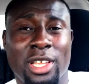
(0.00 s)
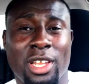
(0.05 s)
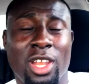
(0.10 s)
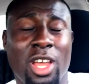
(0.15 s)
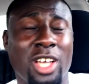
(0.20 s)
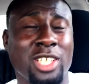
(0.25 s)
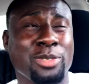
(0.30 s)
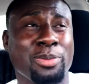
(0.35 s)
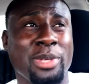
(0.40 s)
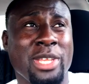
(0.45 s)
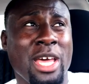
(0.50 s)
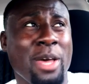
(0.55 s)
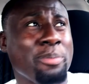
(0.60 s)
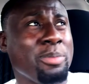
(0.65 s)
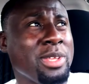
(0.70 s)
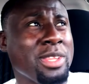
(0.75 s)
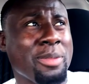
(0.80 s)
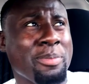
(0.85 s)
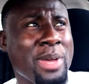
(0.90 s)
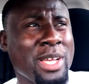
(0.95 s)
Launch may not
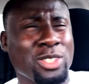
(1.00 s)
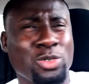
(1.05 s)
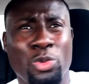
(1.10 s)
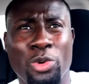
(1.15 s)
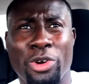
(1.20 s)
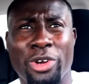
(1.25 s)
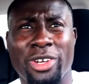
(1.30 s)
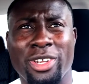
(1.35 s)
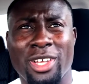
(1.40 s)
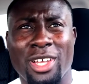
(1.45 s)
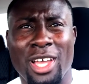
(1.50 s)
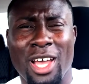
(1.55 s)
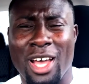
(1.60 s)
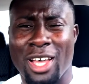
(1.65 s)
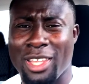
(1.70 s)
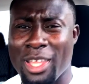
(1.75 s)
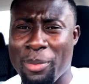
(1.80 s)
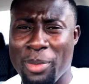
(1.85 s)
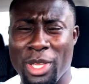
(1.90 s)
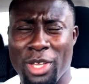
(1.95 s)
be the best word,
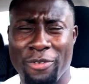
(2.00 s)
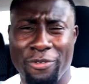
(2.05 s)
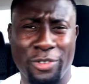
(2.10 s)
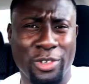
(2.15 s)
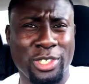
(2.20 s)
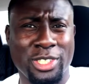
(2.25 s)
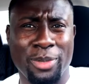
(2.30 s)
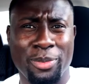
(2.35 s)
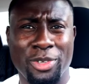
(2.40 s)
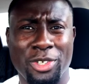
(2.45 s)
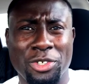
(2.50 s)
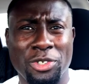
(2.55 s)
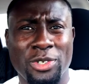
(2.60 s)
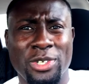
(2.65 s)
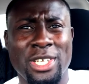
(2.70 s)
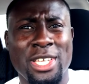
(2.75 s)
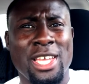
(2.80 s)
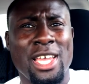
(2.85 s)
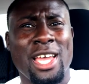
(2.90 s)
that may confuse some of you,